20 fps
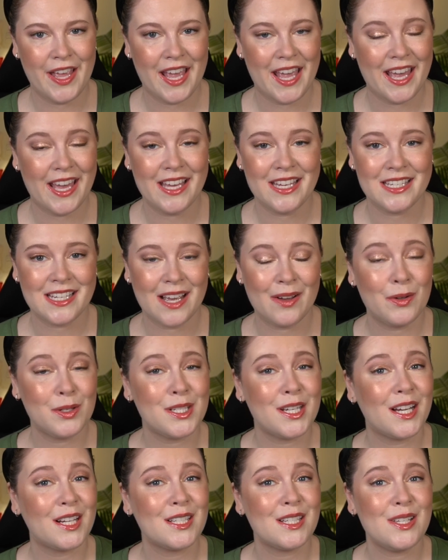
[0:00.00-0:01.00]
And I will
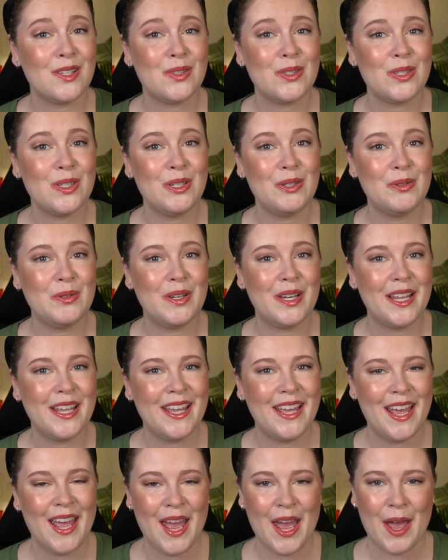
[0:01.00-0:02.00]
talk to you soon.
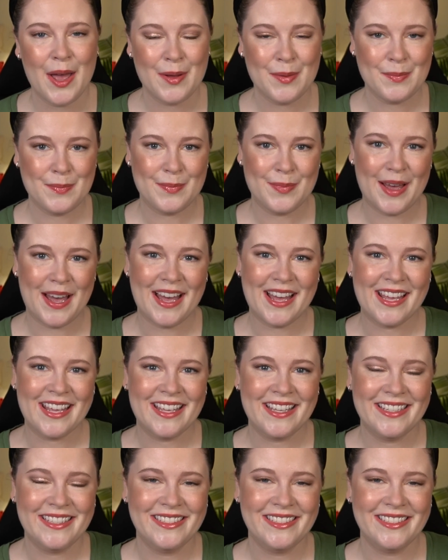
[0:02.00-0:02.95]
Bye.